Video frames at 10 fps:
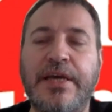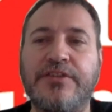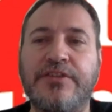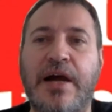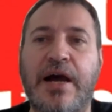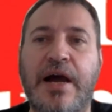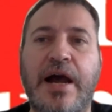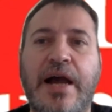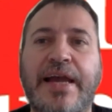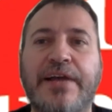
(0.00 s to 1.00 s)
is a
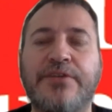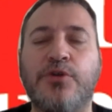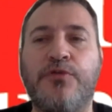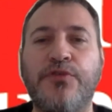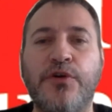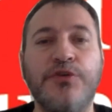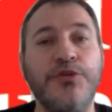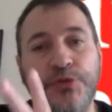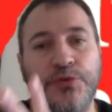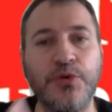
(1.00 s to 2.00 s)
kind of
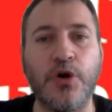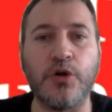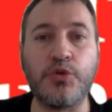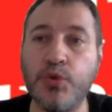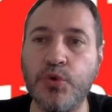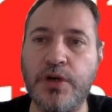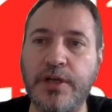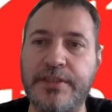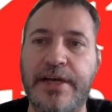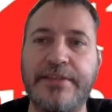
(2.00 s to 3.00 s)
new
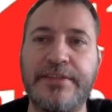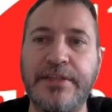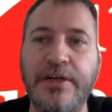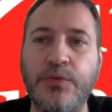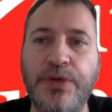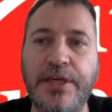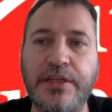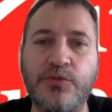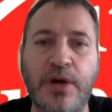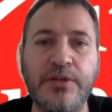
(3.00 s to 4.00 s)
tool that
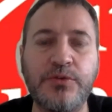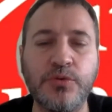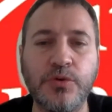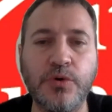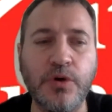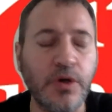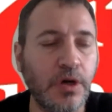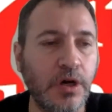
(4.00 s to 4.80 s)
we try to